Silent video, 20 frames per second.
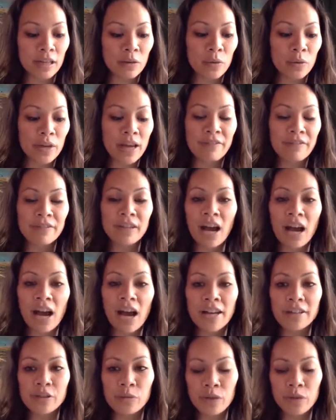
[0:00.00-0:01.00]
We have
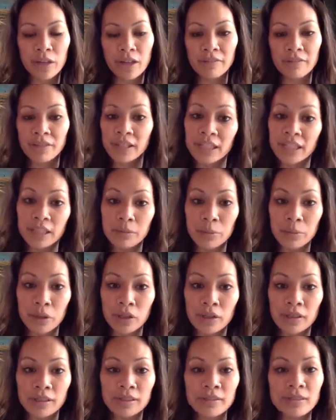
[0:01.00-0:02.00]
guides, we have
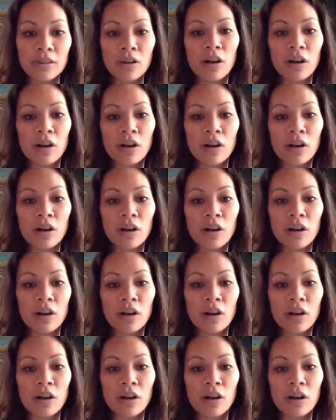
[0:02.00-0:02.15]
ebooks,